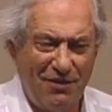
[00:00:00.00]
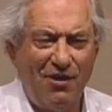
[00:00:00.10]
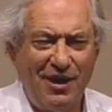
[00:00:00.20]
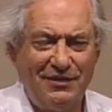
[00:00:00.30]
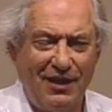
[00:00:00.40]
all
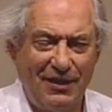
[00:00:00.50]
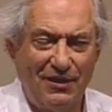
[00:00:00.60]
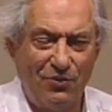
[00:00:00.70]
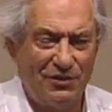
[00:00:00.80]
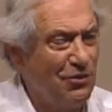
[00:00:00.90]
right,
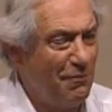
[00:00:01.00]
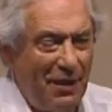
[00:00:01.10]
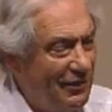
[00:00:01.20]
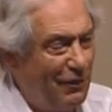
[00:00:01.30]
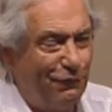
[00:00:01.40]
Diaconis, you're
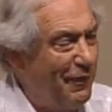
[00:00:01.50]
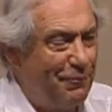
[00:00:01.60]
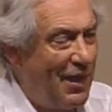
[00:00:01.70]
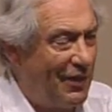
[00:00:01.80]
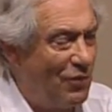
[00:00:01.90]
about to flip
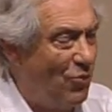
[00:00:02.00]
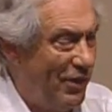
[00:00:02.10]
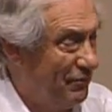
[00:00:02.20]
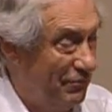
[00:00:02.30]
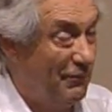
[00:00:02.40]
that
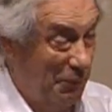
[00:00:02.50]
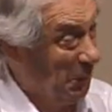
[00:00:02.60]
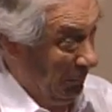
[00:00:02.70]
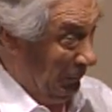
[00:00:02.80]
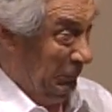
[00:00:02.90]
coin.
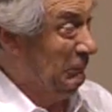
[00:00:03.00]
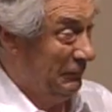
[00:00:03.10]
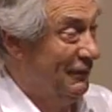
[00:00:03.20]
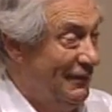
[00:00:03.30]
Mm-hmm.